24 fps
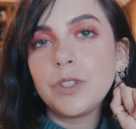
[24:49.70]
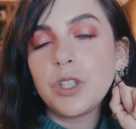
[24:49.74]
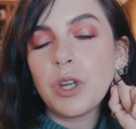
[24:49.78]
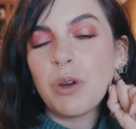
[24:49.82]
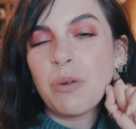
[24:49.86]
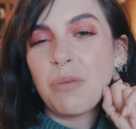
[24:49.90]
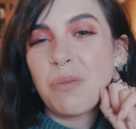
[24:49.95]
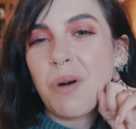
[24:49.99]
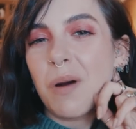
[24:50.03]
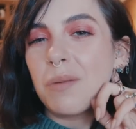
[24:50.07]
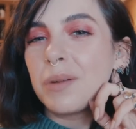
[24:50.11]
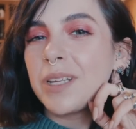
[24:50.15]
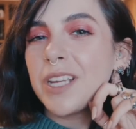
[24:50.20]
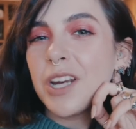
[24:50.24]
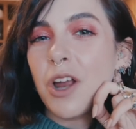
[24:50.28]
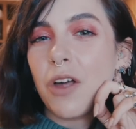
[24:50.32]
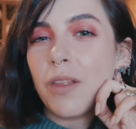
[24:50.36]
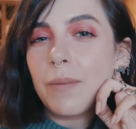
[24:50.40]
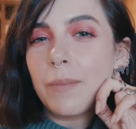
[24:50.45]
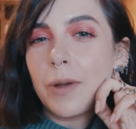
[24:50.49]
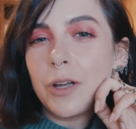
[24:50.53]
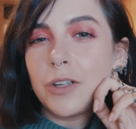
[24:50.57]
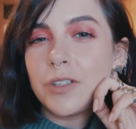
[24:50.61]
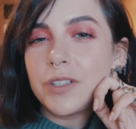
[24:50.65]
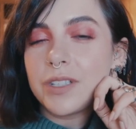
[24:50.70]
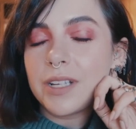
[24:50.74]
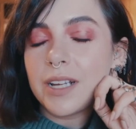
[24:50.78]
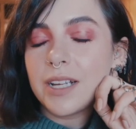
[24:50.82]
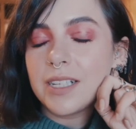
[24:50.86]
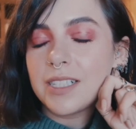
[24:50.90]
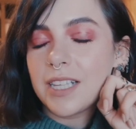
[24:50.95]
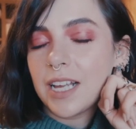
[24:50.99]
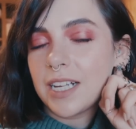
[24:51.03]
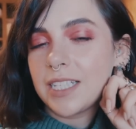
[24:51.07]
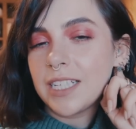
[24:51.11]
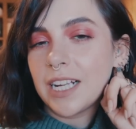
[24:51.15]
So probably not the most
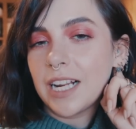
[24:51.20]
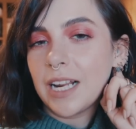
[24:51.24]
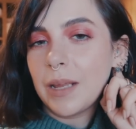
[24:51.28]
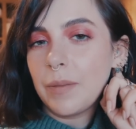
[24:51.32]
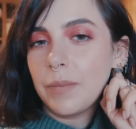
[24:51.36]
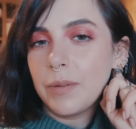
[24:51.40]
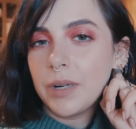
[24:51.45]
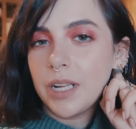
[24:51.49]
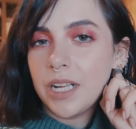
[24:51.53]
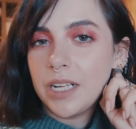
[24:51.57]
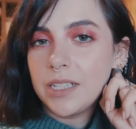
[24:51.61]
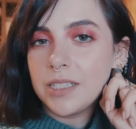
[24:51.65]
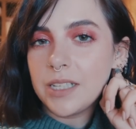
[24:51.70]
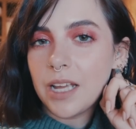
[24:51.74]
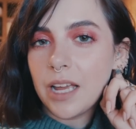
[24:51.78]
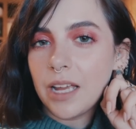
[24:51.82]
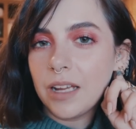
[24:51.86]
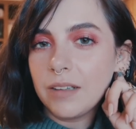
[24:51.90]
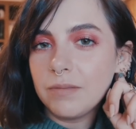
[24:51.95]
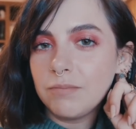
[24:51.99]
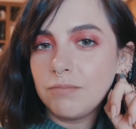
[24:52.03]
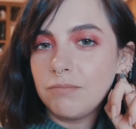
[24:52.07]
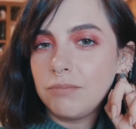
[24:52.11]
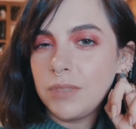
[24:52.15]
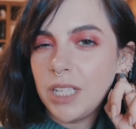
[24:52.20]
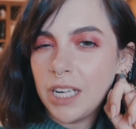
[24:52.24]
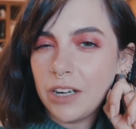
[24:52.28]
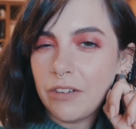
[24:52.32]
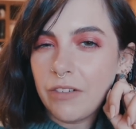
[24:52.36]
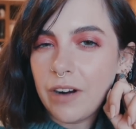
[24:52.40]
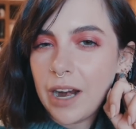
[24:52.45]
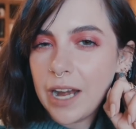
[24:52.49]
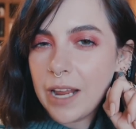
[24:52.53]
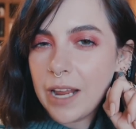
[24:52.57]
aesthetically pleasing dinner